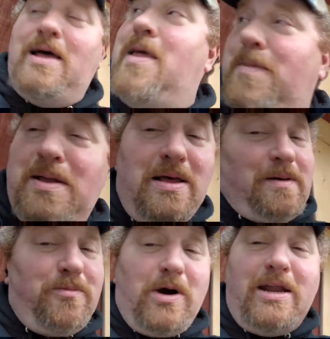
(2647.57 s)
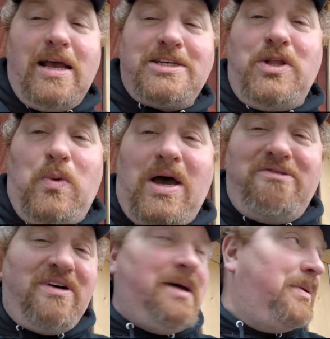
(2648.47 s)
I mean, I'm right next to the
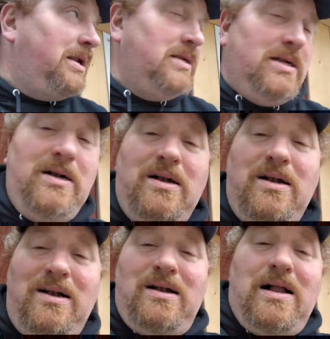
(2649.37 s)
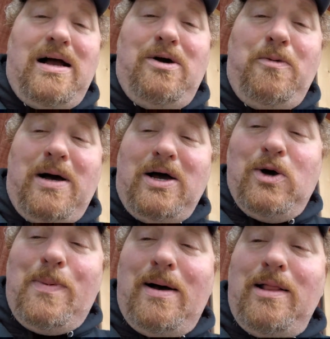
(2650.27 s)
Wi-Fi, but I hope.
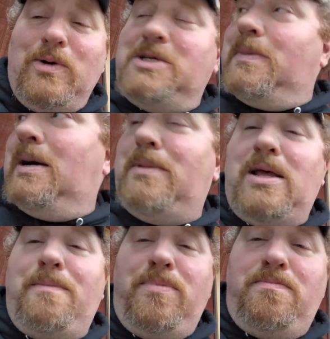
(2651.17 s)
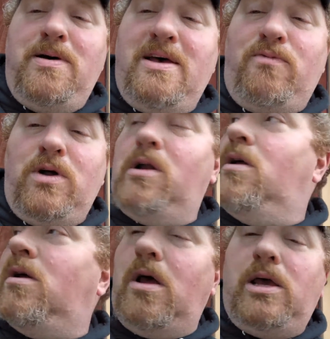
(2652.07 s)
Otherwise, I'm gonna have one
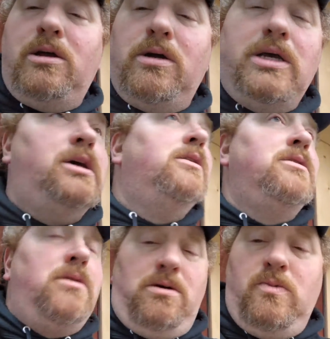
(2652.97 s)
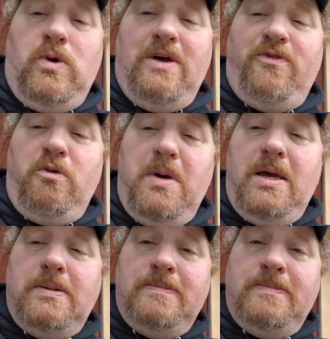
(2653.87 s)
angry wife with me.